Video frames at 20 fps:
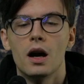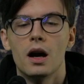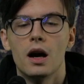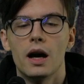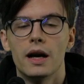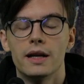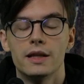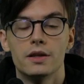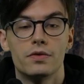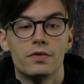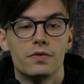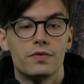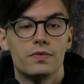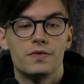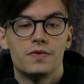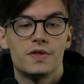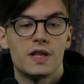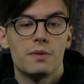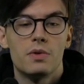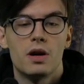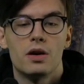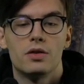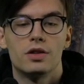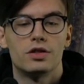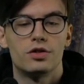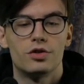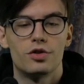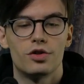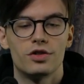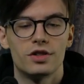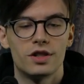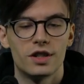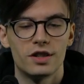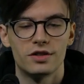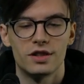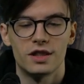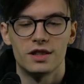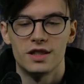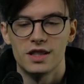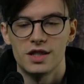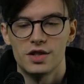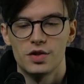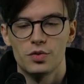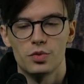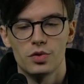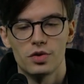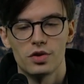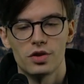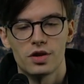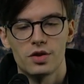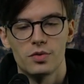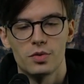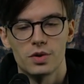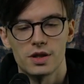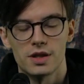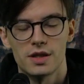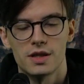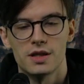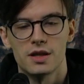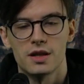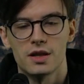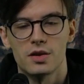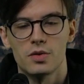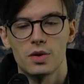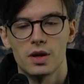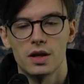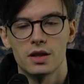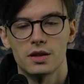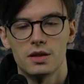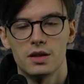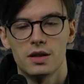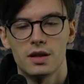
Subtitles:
And somehow it turned out that this work was quite